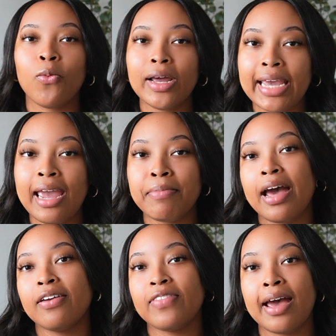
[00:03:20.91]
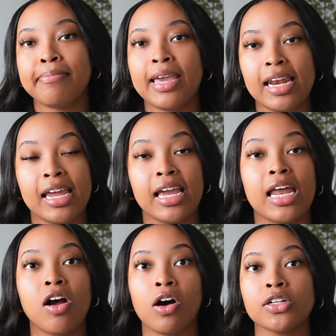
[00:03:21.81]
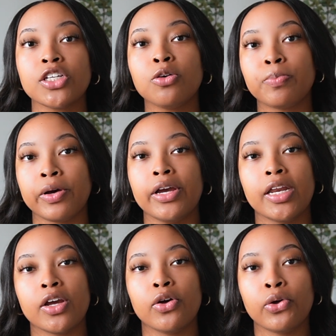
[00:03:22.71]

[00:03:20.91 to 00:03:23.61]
what came out of that meeting, and also put